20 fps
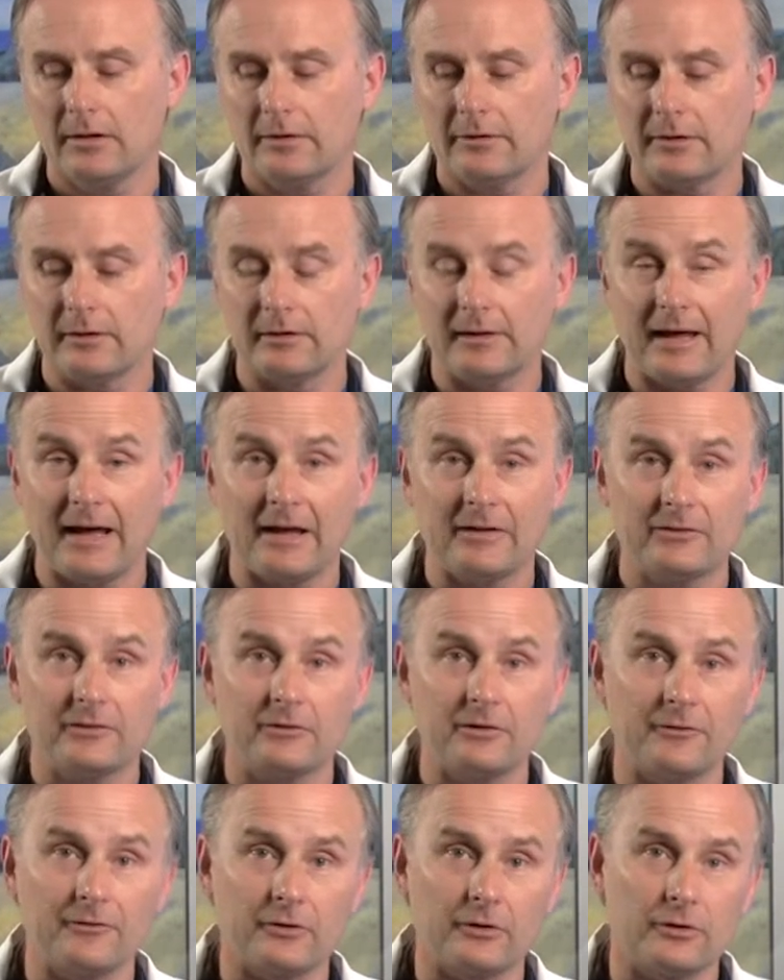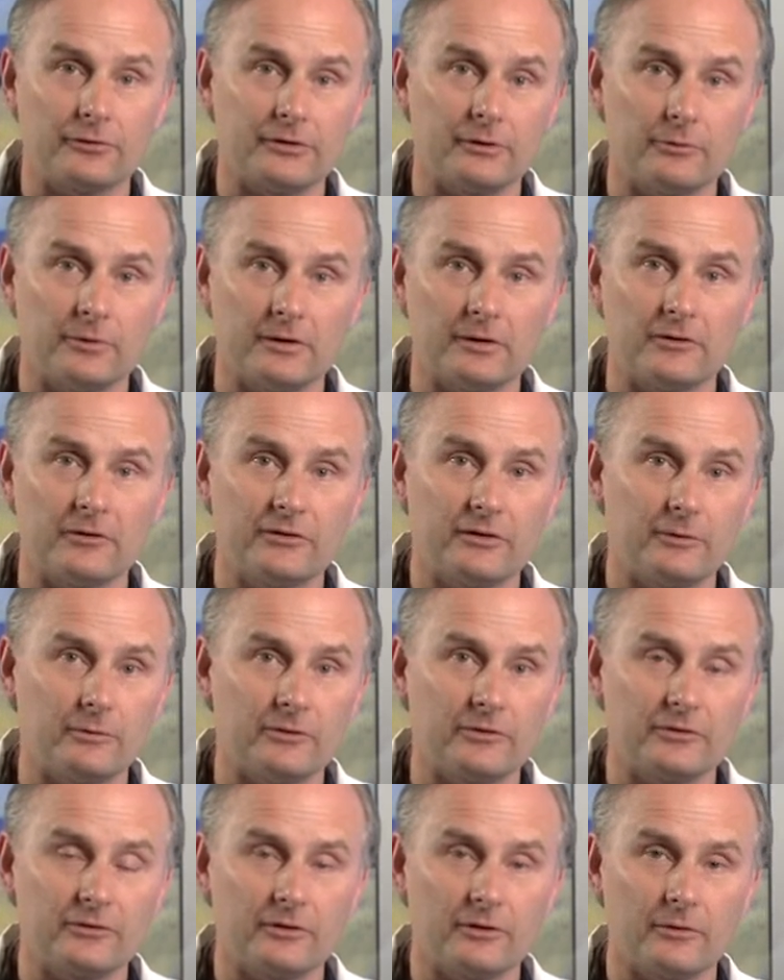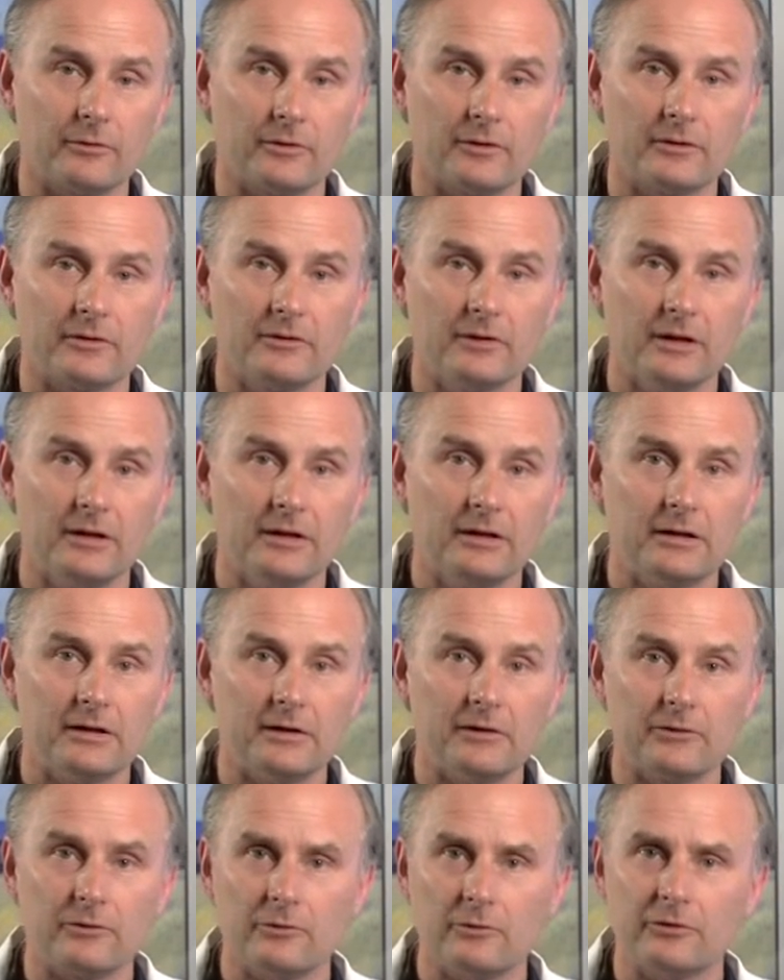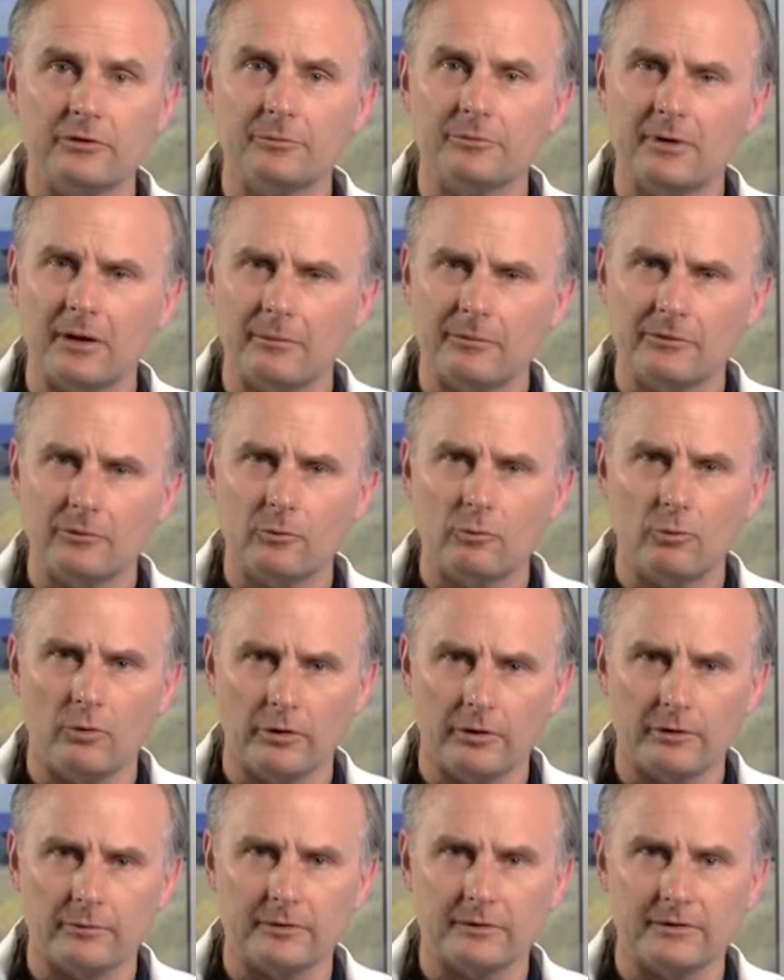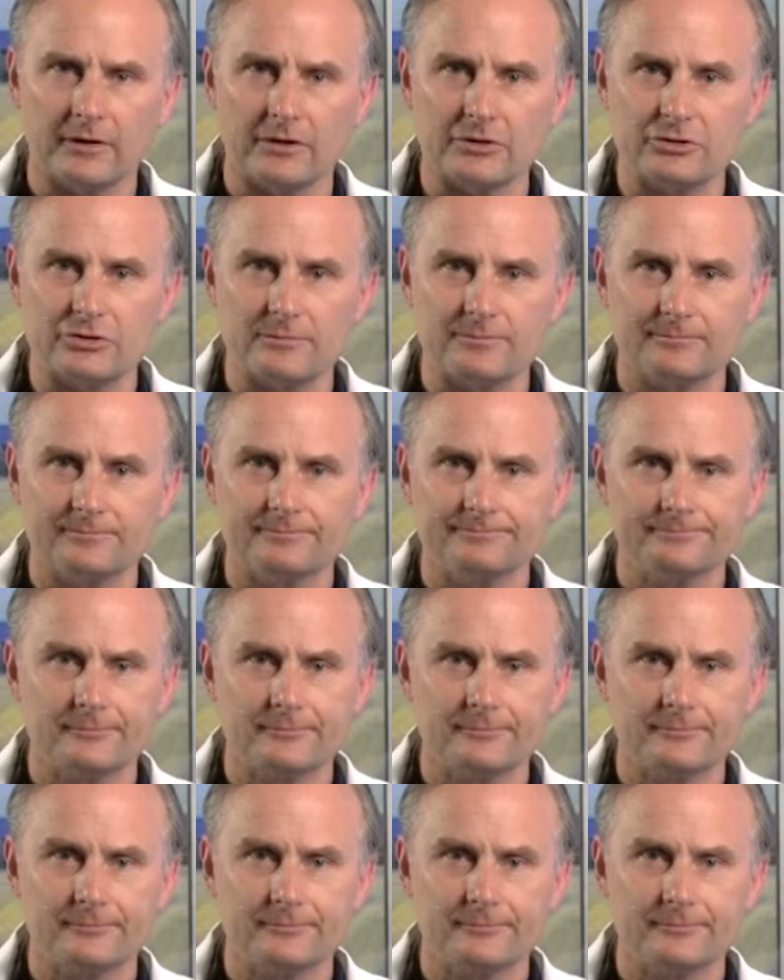The last difficulty we can see with steroid is sometimes water retention.